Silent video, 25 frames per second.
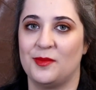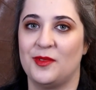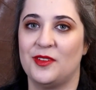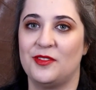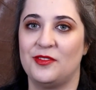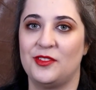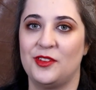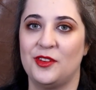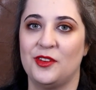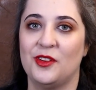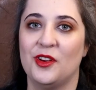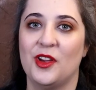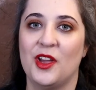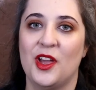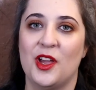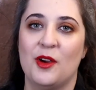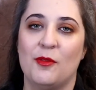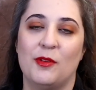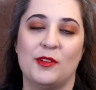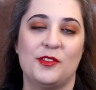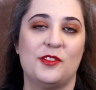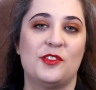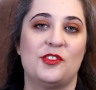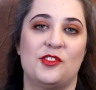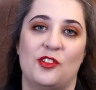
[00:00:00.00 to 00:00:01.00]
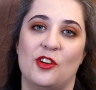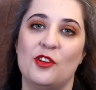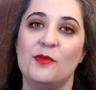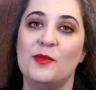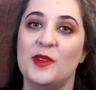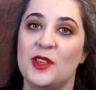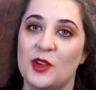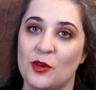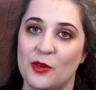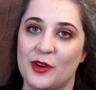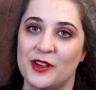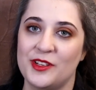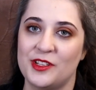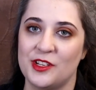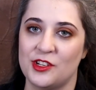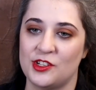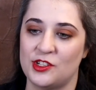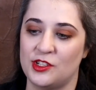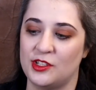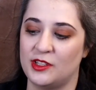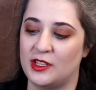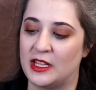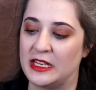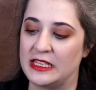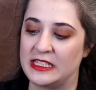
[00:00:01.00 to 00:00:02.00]
If you want to show me your
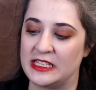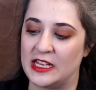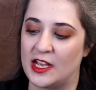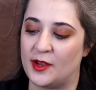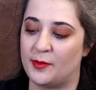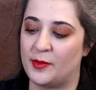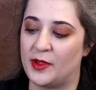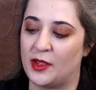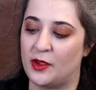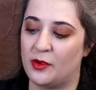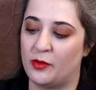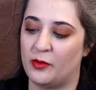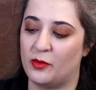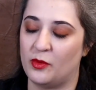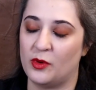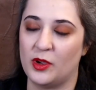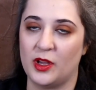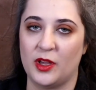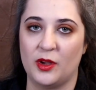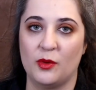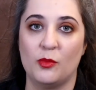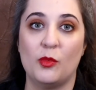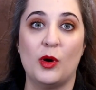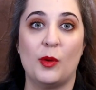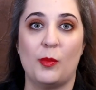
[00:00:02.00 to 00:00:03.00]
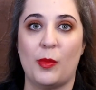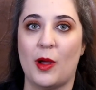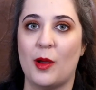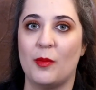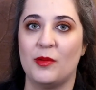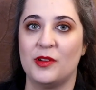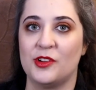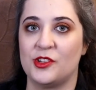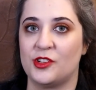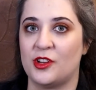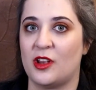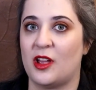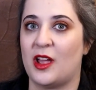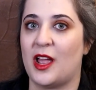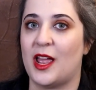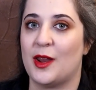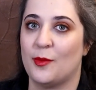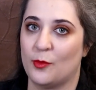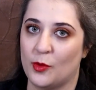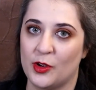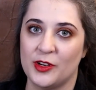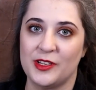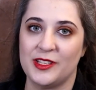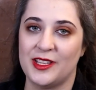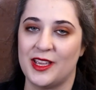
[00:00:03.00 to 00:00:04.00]
edition, then tell me what publisher
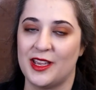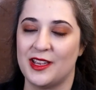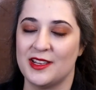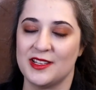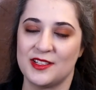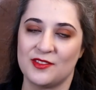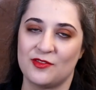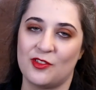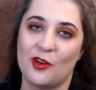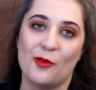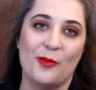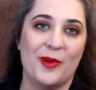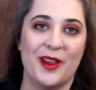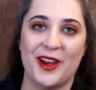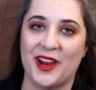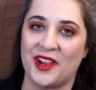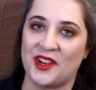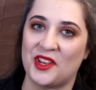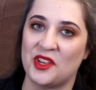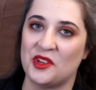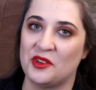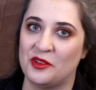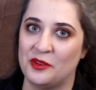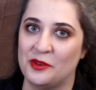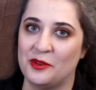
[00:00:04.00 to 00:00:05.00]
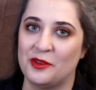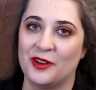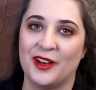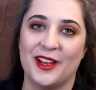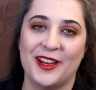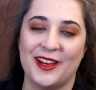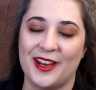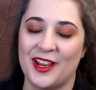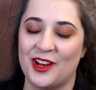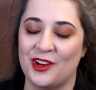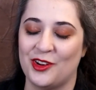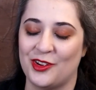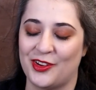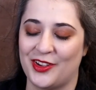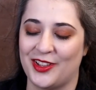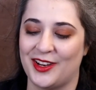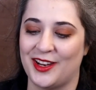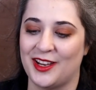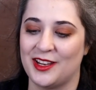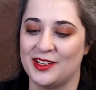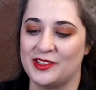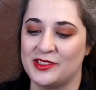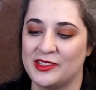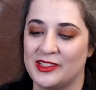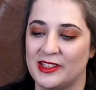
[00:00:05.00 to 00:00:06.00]
and what year it's from, and I can Google it and look at
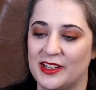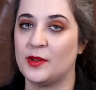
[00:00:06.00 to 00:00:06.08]
it.